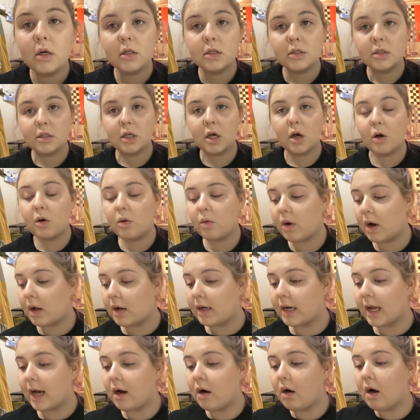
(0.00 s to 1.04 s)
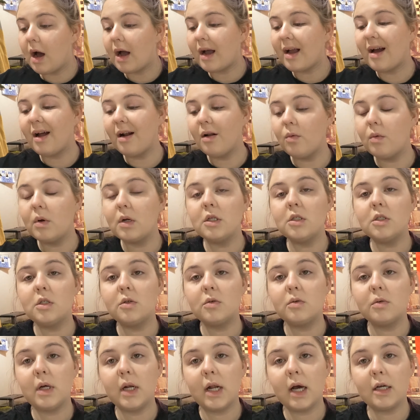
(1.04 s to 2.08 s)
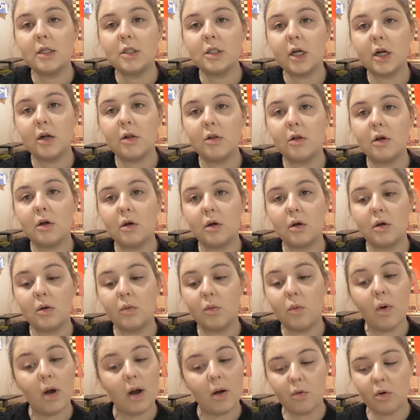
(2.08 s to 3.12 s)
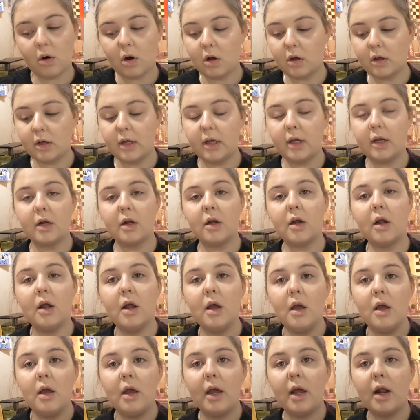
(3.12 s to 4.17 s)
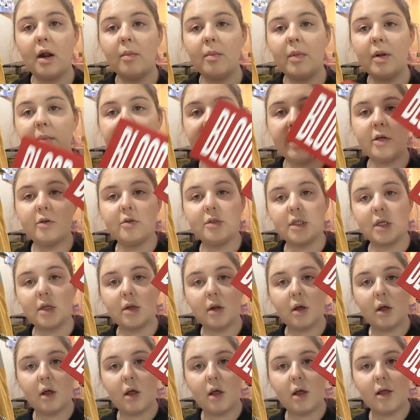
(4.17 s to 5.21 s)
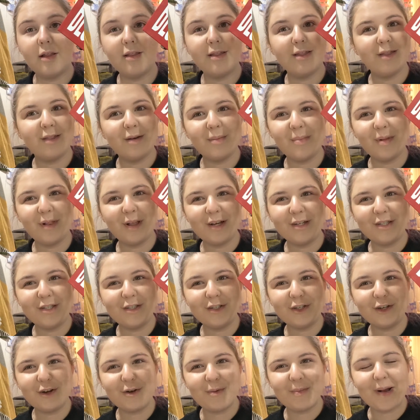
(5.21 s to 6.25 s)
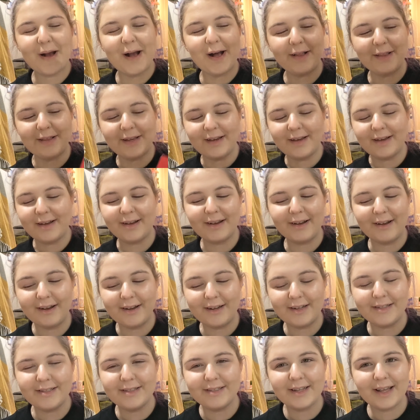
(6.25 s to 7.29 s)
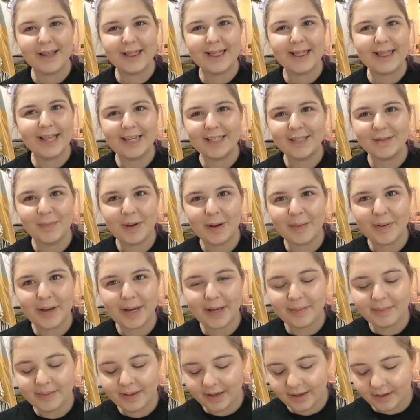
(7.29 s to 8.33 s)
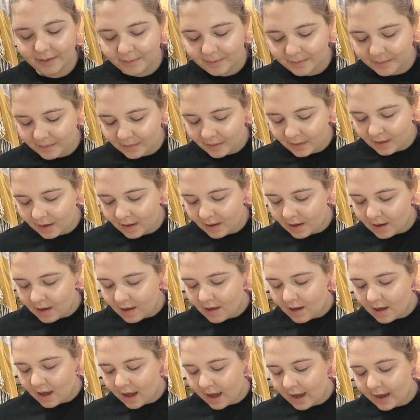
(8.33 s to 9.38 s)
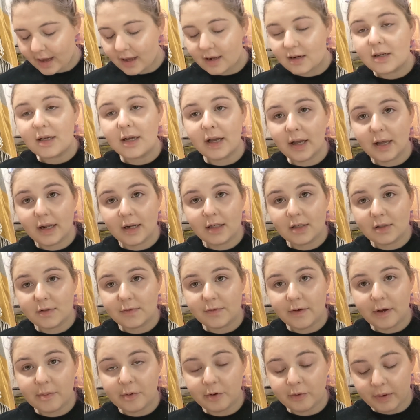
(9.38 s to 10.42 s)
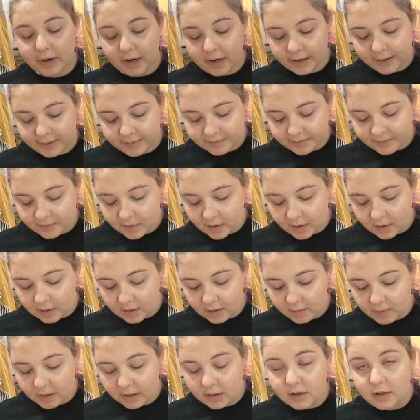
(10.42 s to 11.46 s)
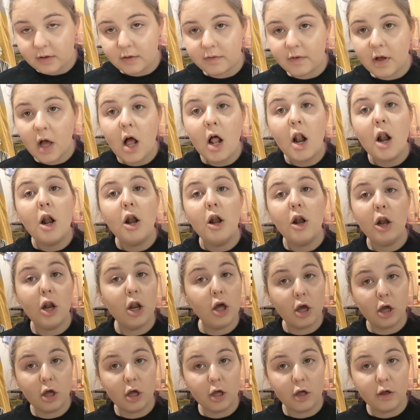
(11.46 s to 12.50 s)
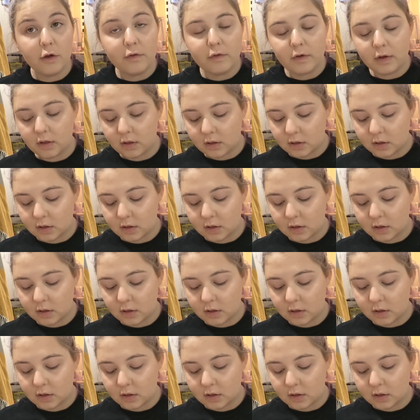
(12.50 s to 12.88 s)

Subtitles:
So now I kind of want to do an eyeshadow look while we're all here. And I'm going to be using the Blood Sugar palette because that's my baby. And it is February, the month of love.